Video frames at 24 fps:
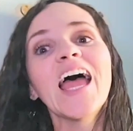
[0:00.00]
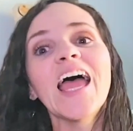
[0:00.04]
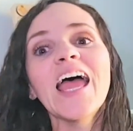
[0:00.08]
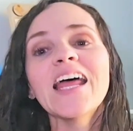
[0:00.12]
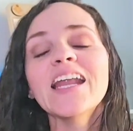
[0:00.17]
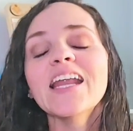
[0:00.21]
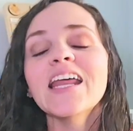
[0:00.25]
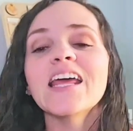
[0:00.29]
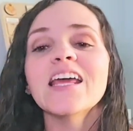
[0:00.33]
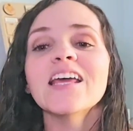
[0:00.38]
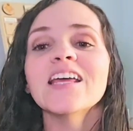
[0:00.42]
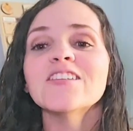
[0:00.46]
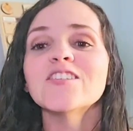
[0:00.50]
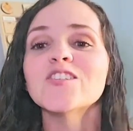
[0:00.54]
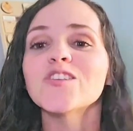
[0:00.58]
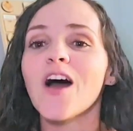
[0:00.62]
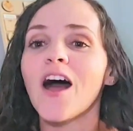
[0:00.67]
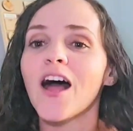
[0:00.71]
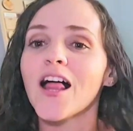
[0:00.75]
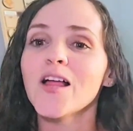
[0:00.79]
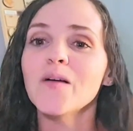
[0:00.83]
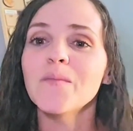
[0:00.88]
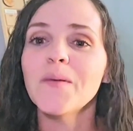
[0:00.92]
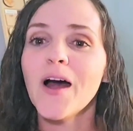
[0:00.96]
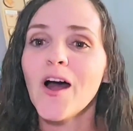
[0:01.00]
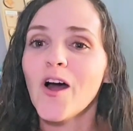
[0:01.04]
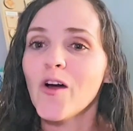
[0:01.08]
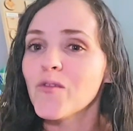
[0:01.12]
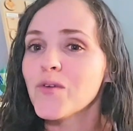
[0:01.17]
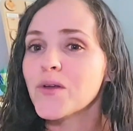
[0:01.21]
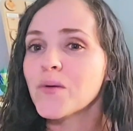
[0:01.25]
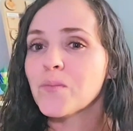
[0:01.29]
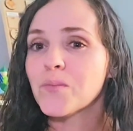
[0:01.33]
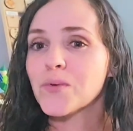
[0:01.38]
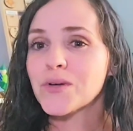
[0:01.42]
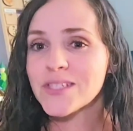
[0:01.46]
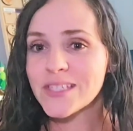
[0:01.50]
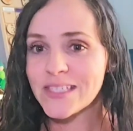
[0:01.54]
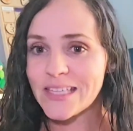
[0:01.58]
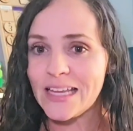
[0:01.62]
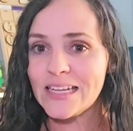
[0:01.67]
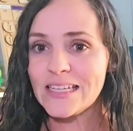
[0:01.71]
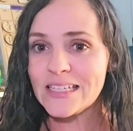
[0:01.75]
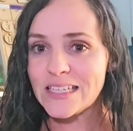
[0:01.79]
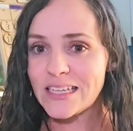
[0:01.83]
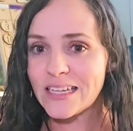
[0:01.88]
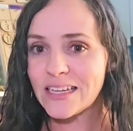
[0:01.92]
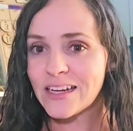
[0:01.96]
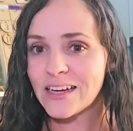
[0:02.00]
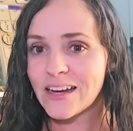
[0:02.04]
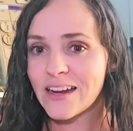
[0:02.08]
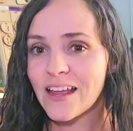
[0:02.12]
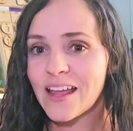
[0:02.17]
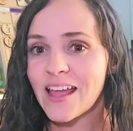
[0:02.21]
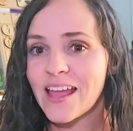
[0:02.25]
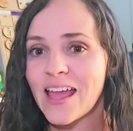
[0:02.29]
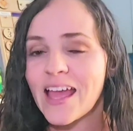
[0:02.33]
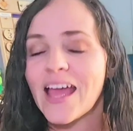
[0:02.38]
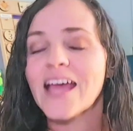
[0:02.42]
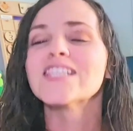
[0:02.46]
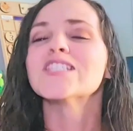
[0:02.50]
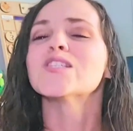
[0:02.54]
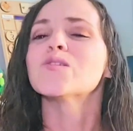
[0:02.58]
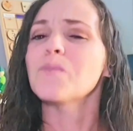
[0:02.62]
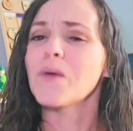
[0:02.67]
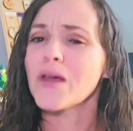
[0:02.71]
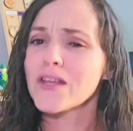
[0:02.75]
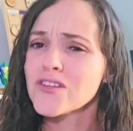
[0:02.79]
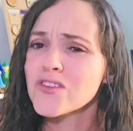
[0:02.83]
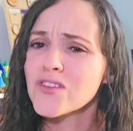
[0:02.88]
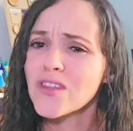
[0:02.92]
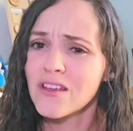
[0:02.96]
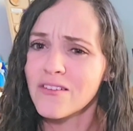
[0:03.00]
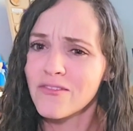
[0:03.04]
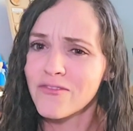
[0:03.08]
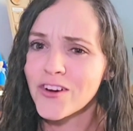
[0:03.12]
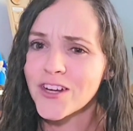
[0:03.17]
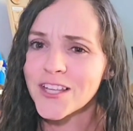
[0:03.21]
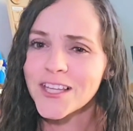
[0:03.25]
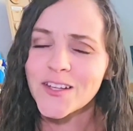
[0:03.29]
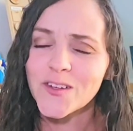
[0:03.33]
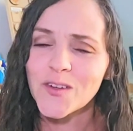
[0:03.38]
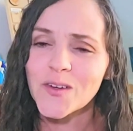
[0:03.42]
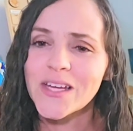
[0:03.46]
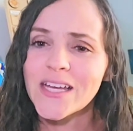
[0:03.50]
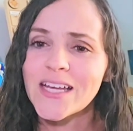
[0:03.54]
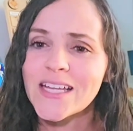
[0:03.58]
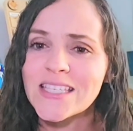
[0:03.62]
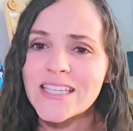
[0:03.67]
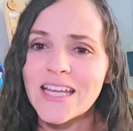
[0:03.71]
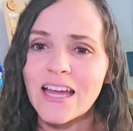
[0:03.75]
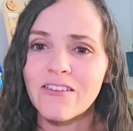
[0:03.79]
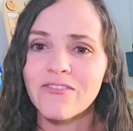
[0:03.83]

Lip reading: And it's all about how we present it, especially for little kids.